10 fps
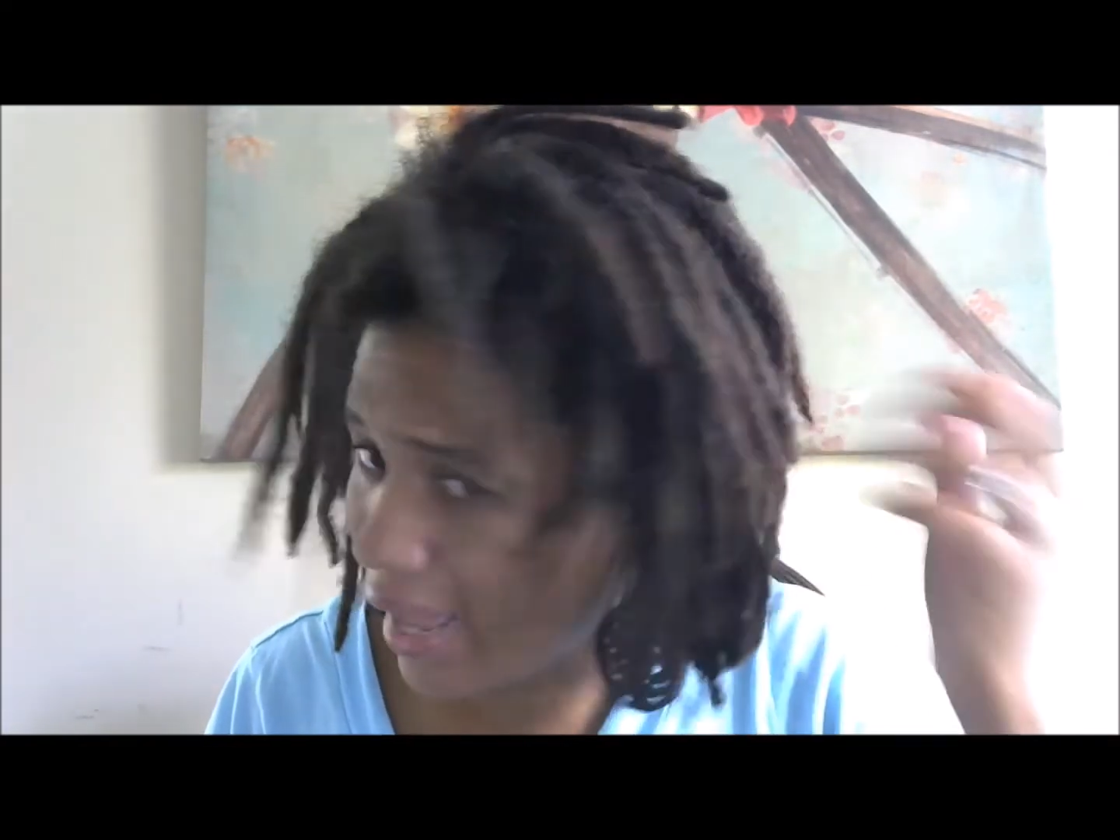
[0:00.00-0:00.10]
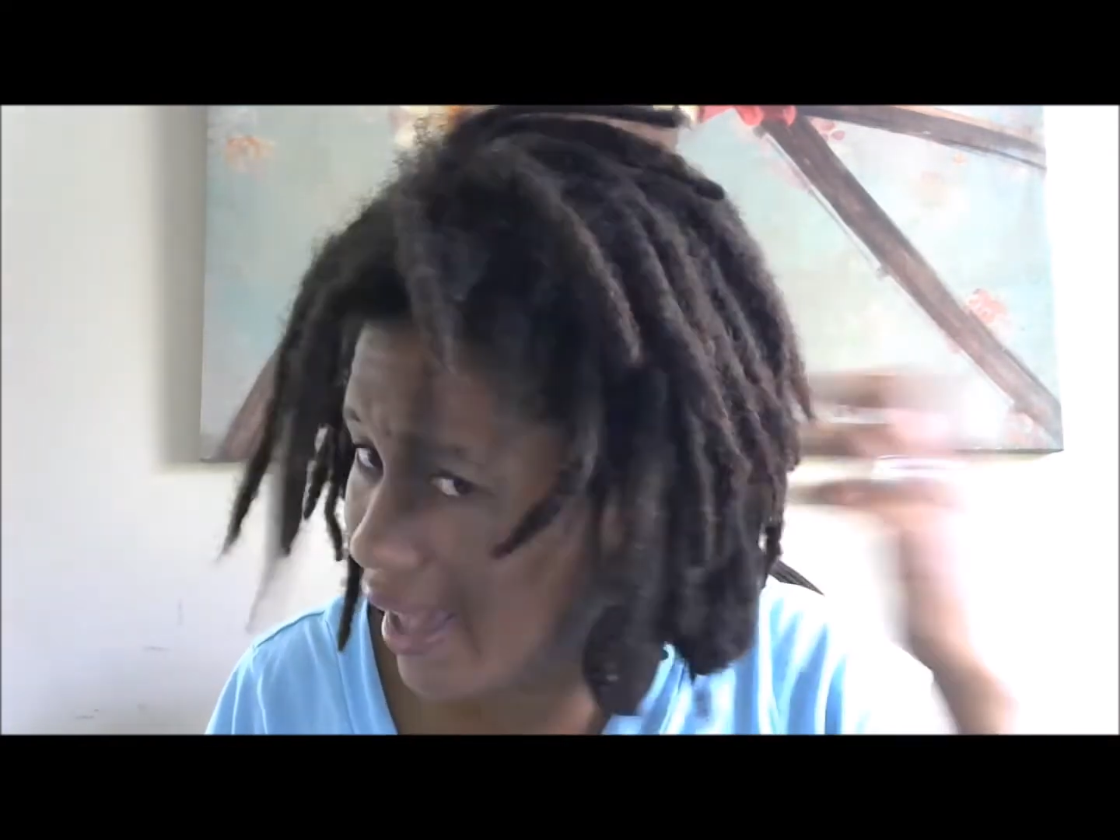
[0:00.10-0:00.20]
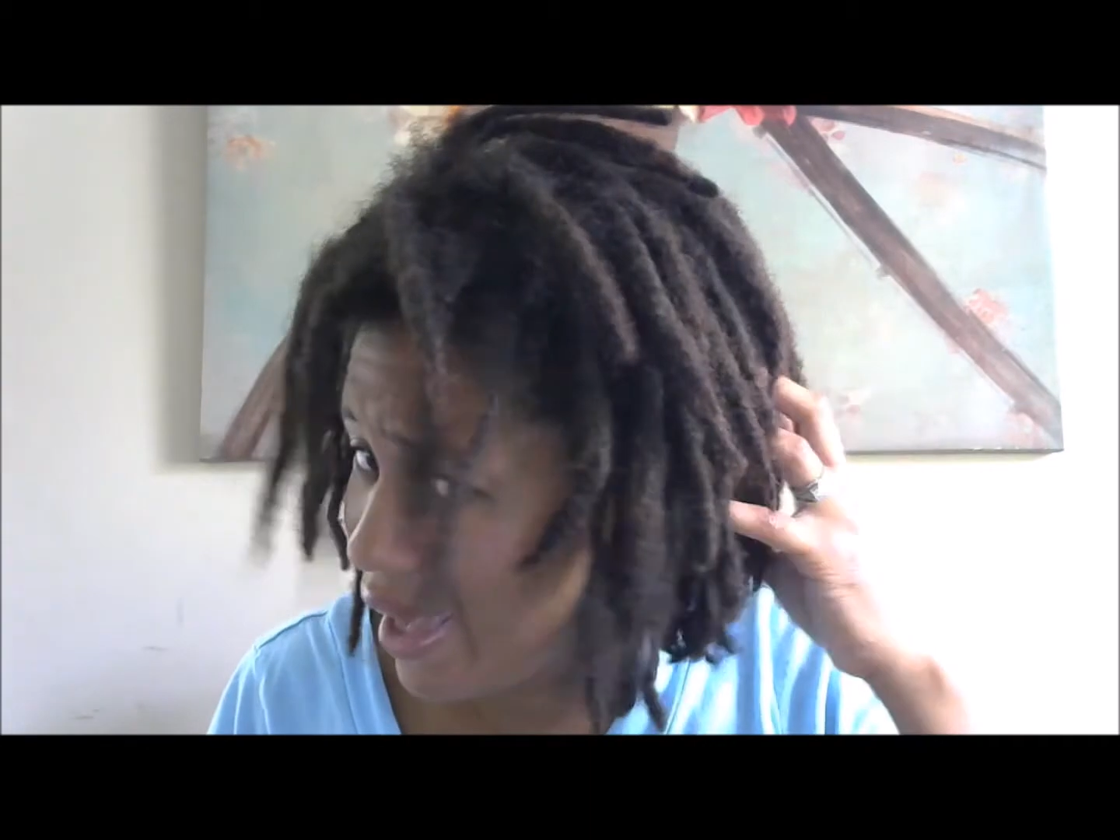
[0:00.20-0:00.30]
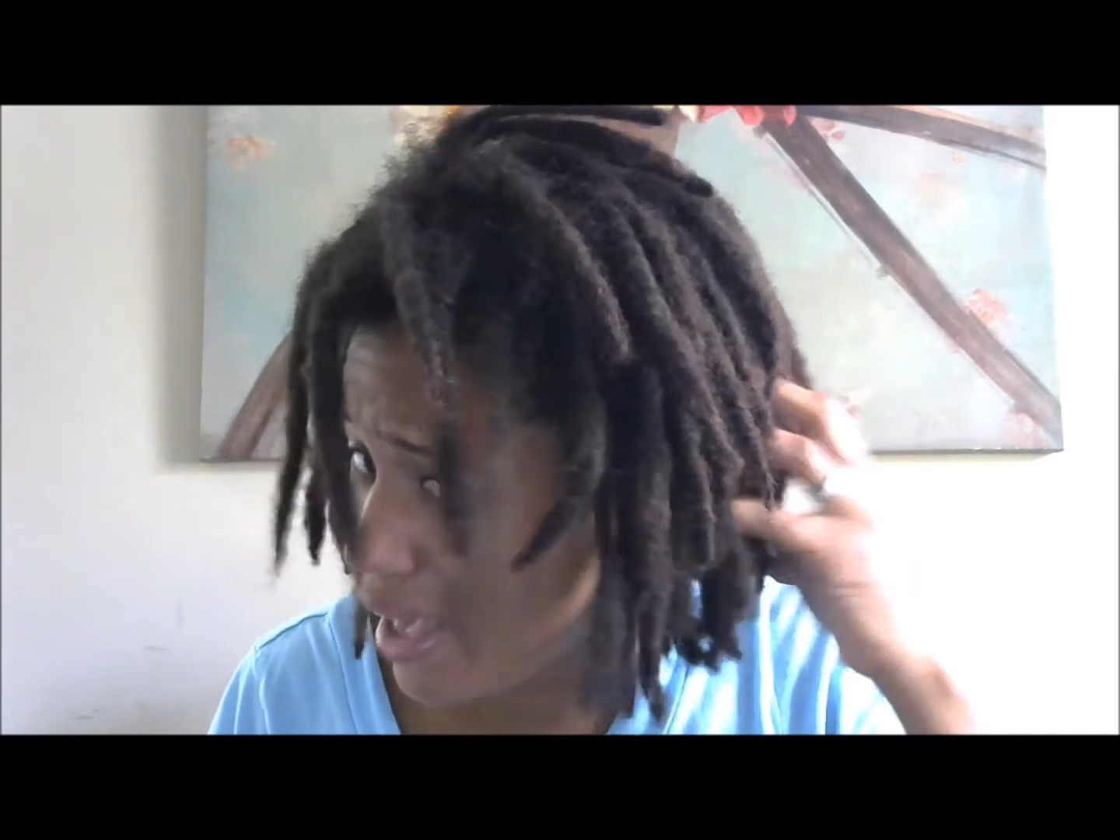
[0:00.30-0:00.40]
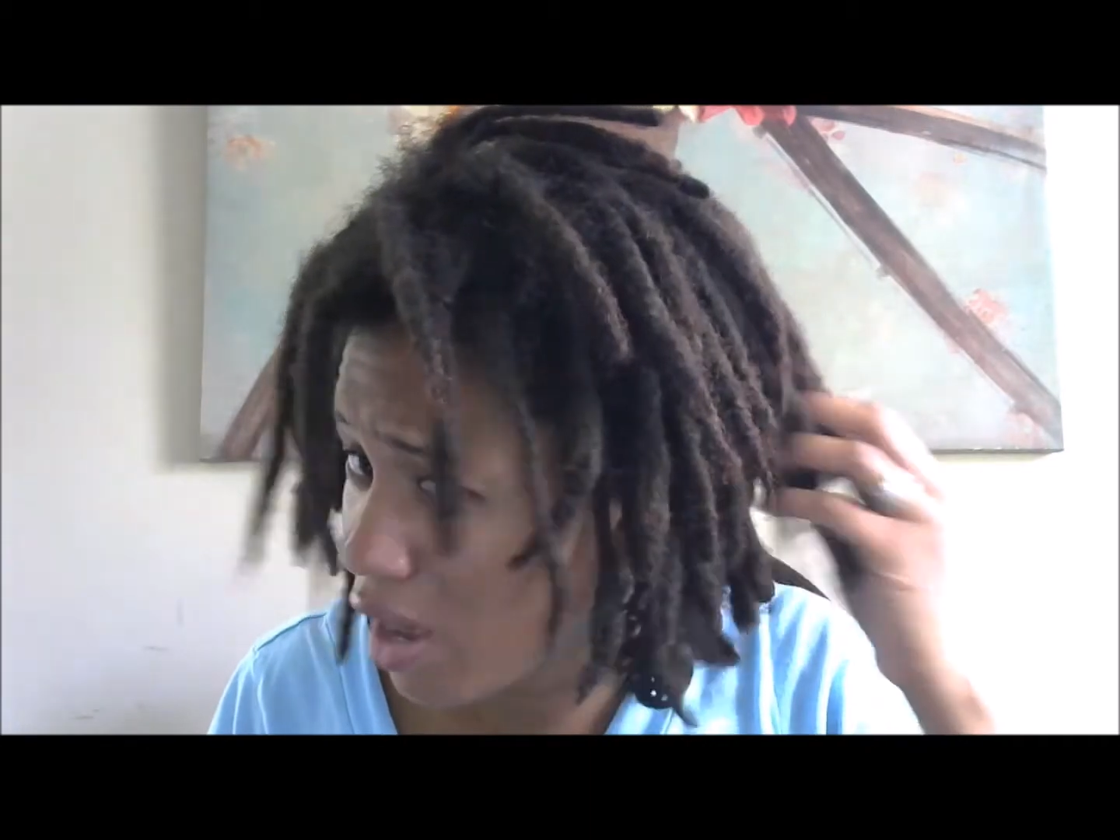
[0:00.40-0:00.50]

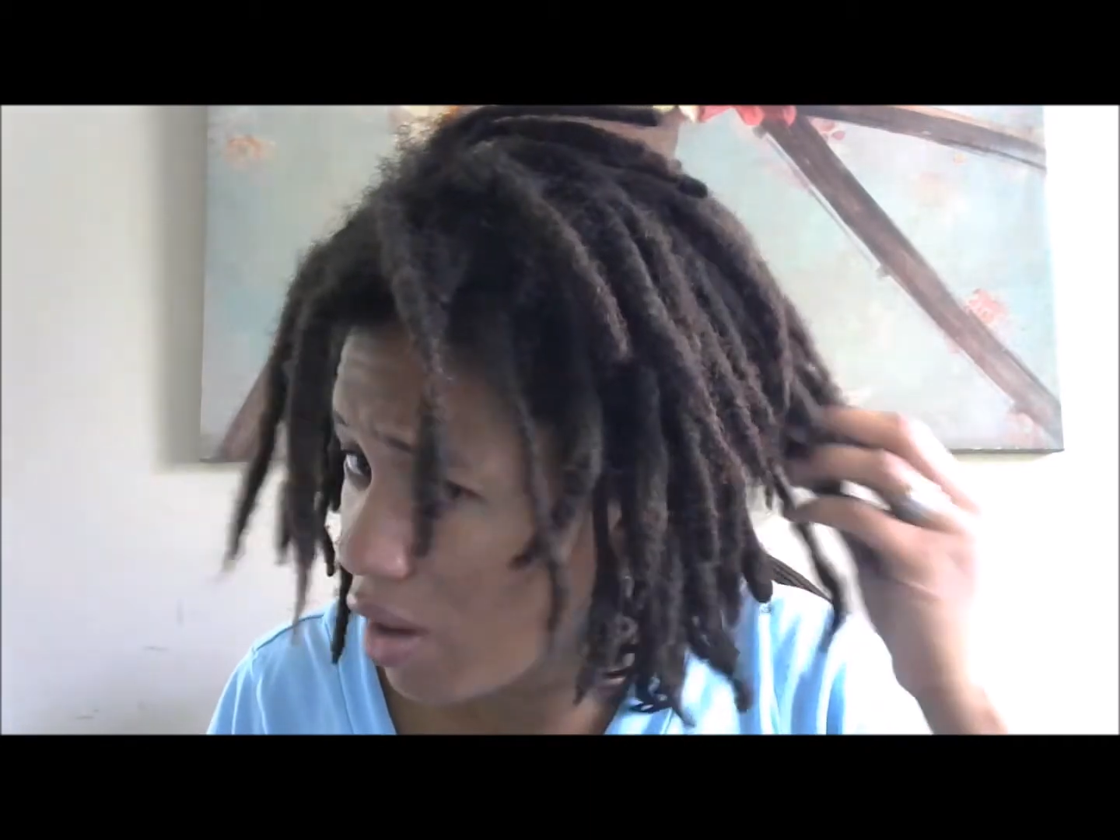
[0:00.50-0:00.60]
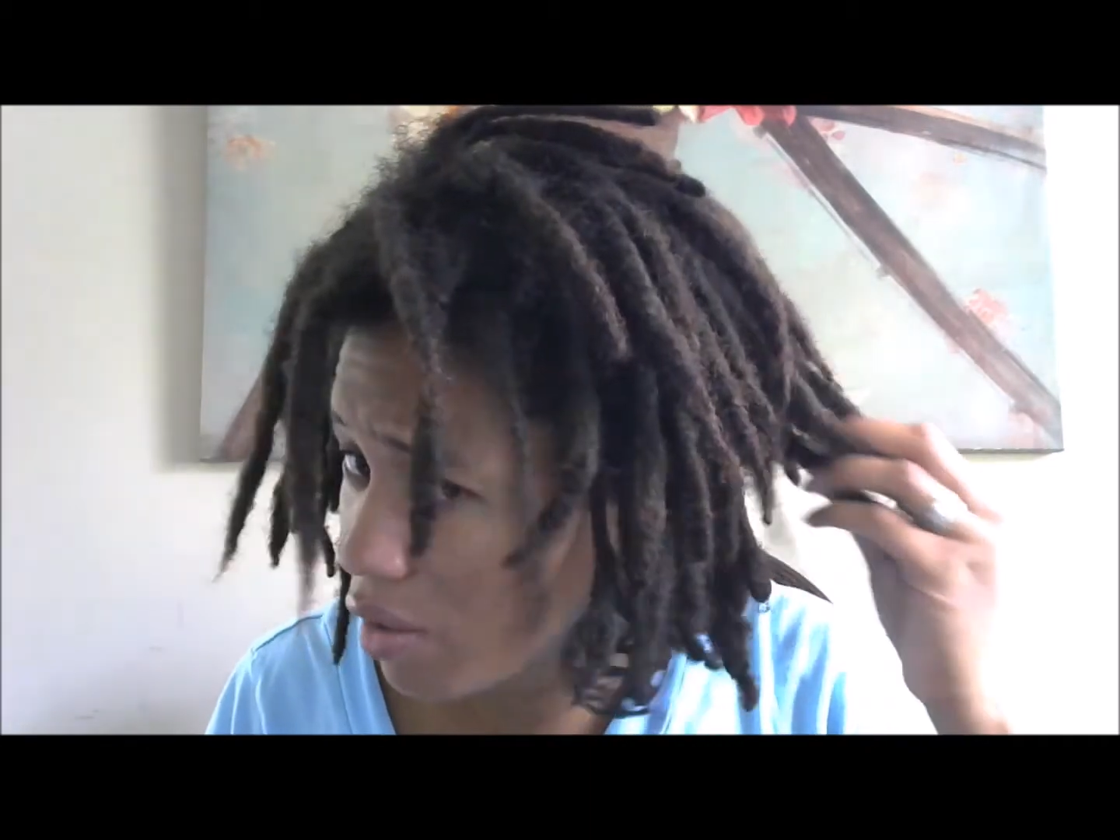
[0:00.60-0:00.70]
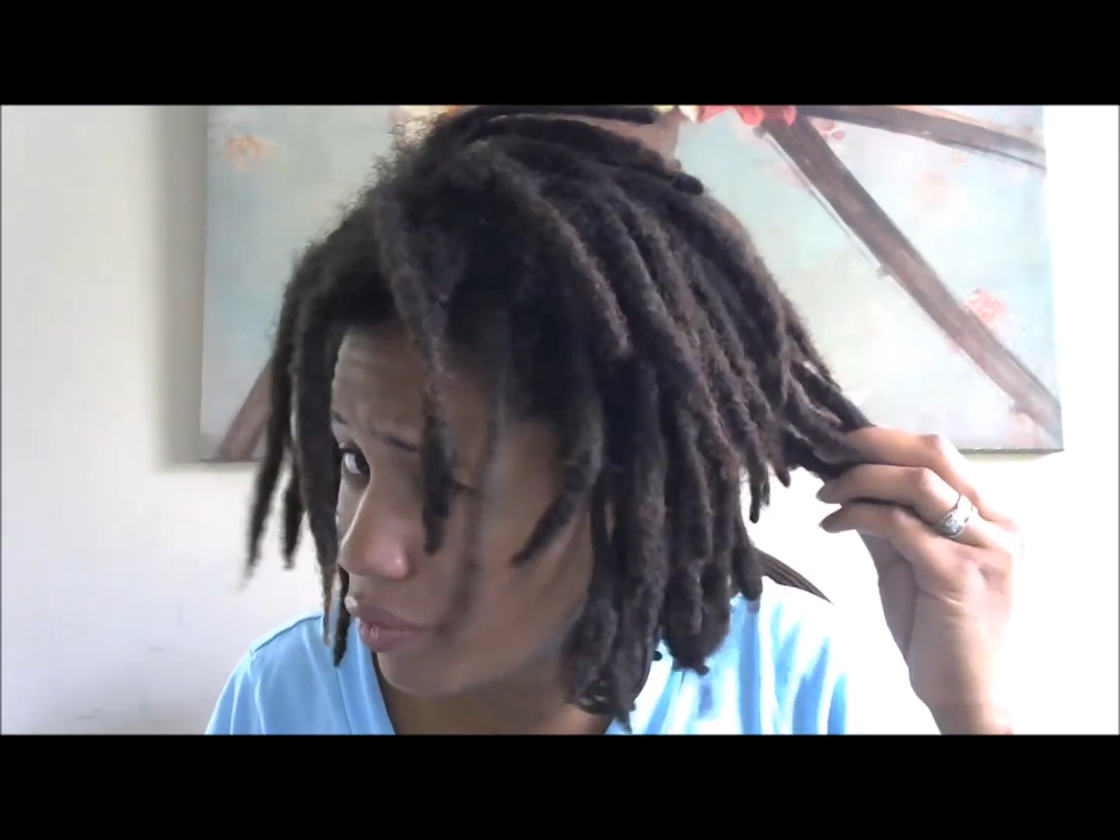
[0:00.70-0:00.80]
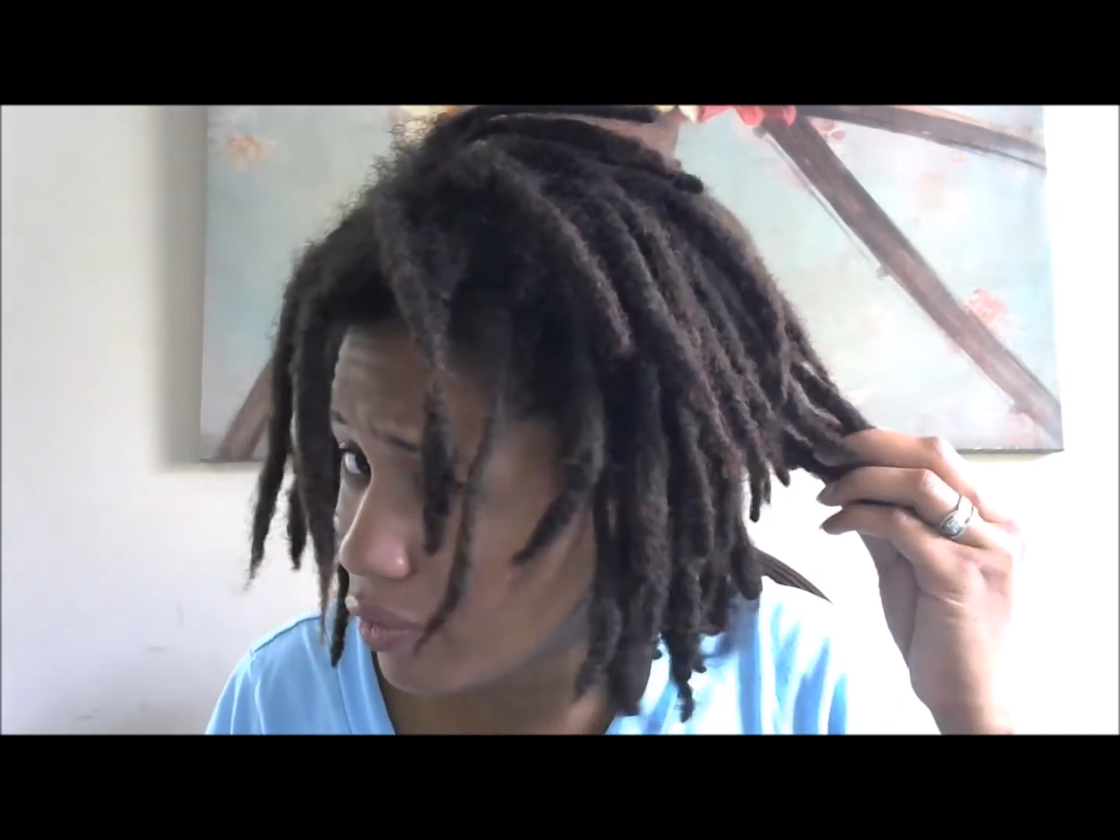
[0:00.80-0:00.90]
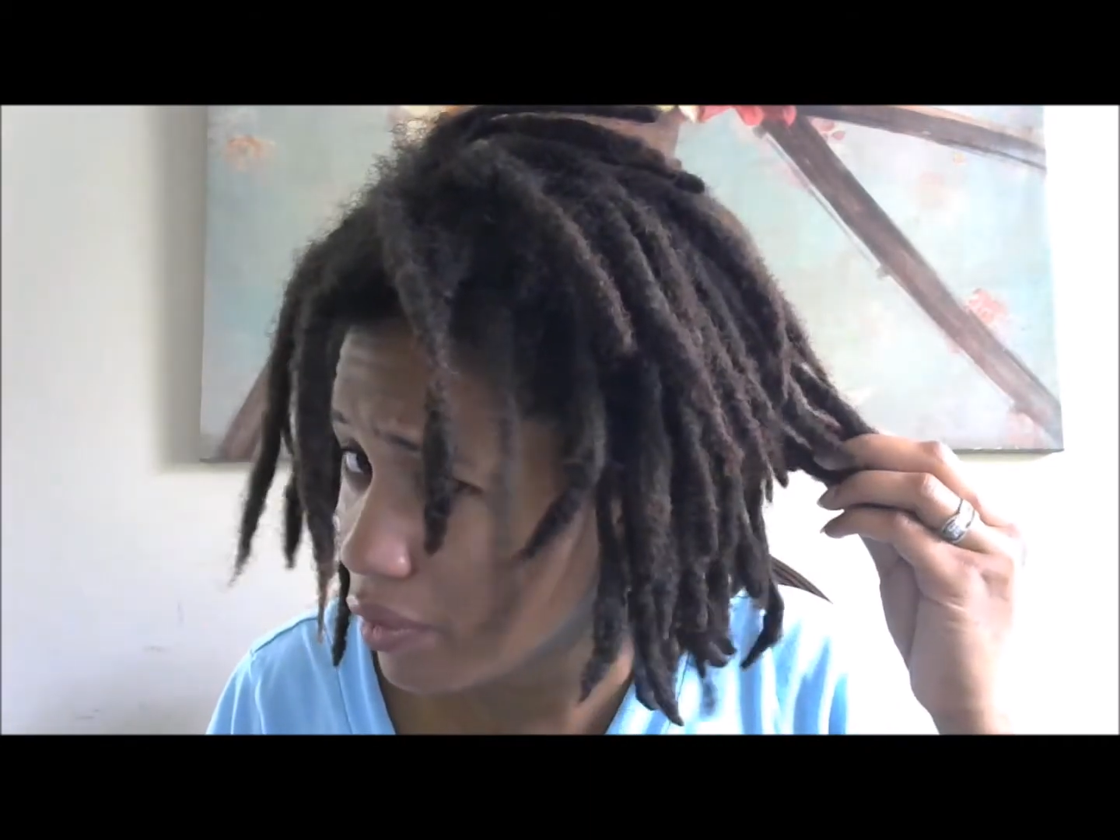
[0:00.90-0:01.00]
have